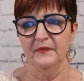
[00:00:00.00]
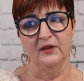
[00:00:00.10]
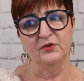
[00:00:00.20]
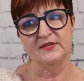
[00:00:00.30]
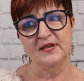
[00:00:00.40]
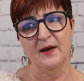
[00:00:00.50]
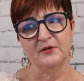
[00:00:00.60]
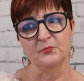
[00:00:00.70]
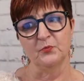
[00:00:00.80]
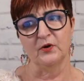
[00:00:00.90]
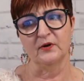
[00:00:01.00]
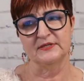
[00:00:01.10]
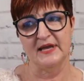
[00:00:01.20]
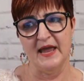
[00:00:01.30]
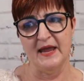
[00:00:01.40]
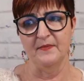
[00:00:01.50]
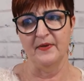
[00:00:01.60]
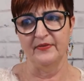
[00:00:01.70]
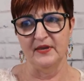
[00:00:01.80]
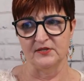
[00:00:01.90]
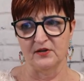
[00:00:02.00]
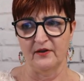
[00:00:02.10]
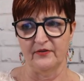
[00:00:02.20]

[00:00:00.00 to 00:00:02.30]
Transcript: And you see how much more tame these are.